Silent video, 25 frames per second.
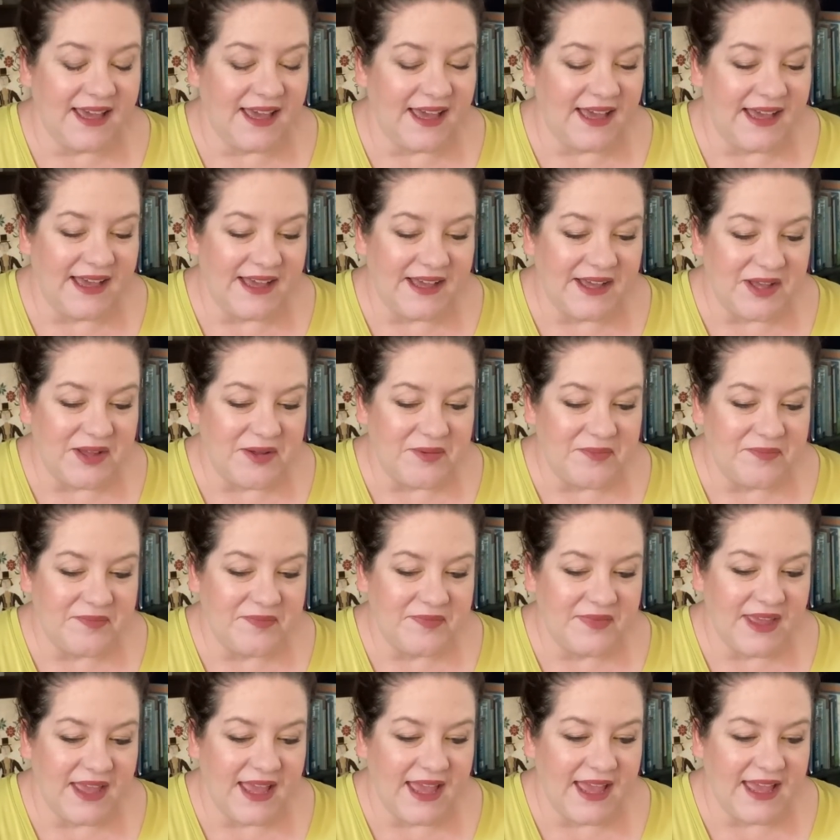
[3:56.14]

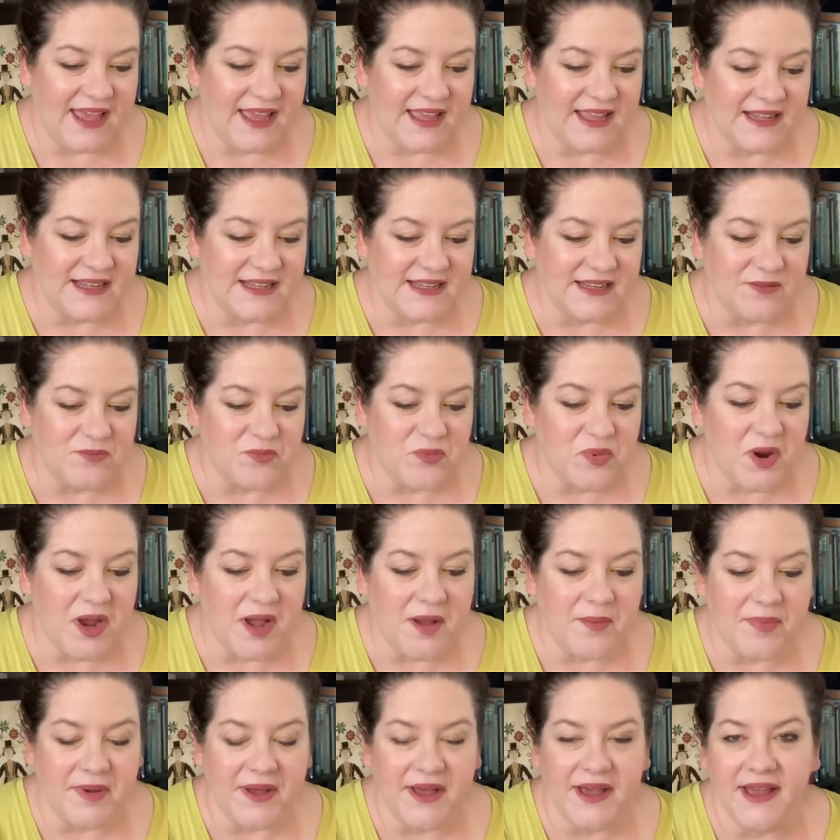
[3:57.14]
and
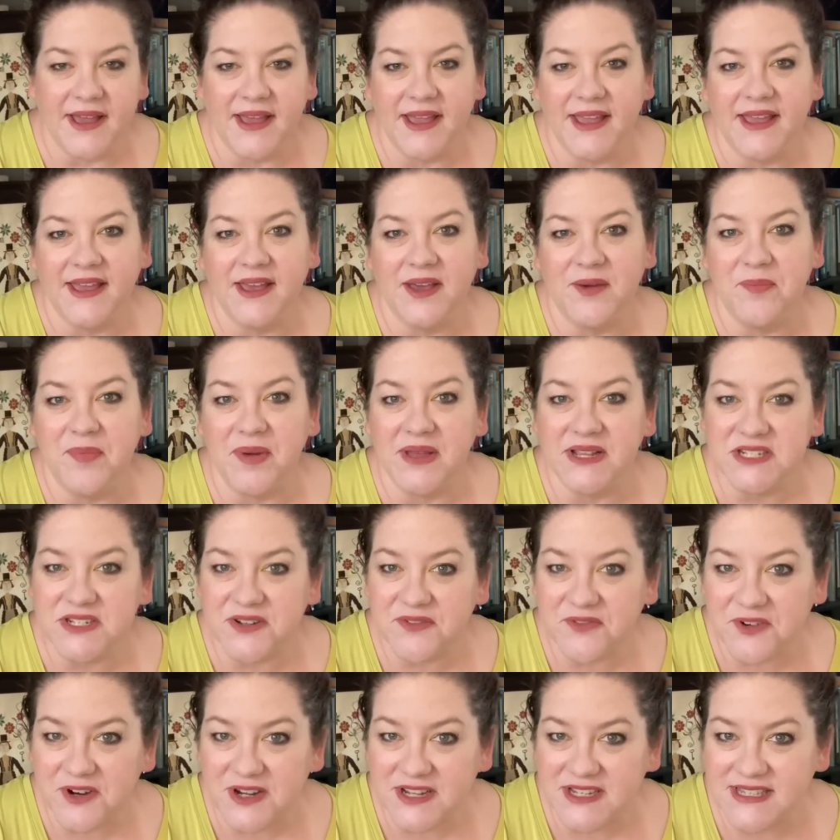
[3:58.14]
brought by a bunch
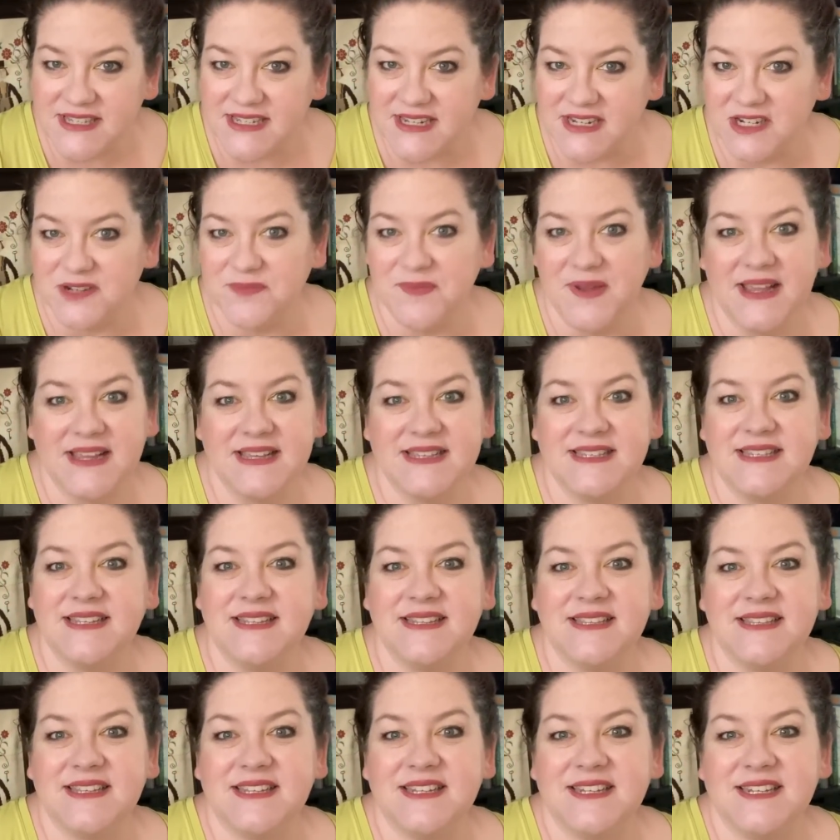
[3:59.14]
of cross stitch
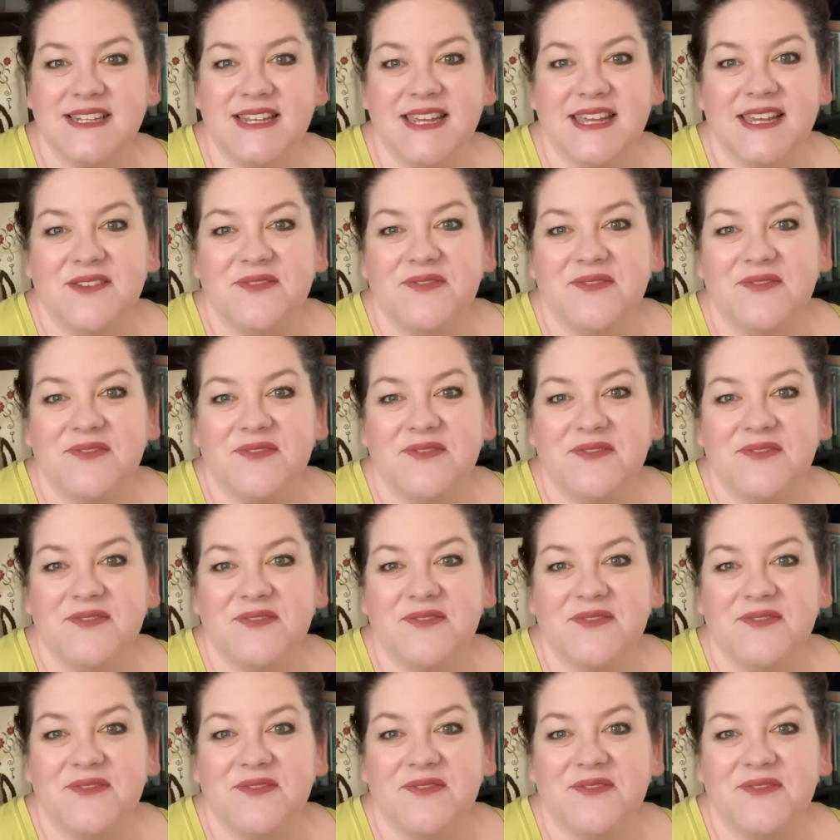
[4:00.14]
magazines that she had